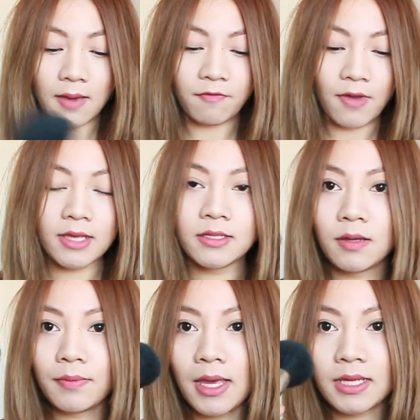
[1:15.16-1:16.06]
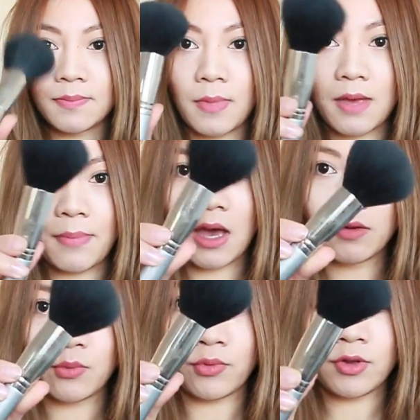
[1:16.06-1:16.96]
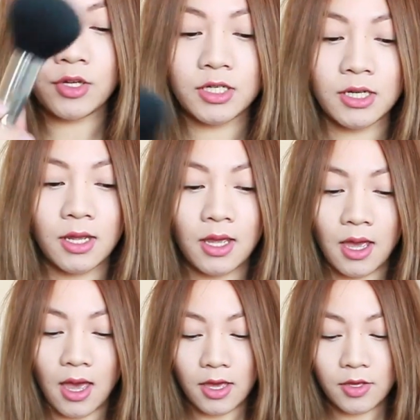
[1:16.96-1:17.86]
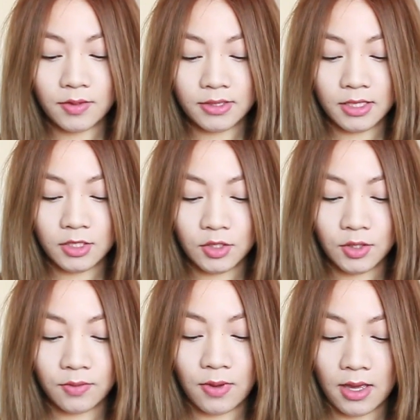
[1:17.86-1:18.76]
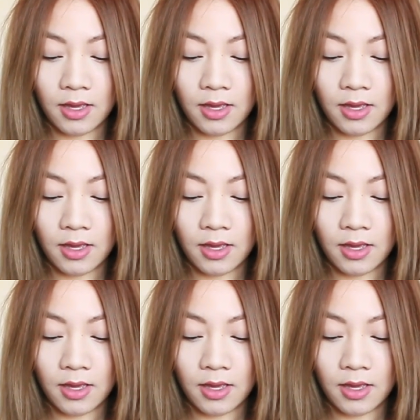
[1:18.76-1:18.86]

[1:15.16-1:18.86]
First up is my powder brush. I use this to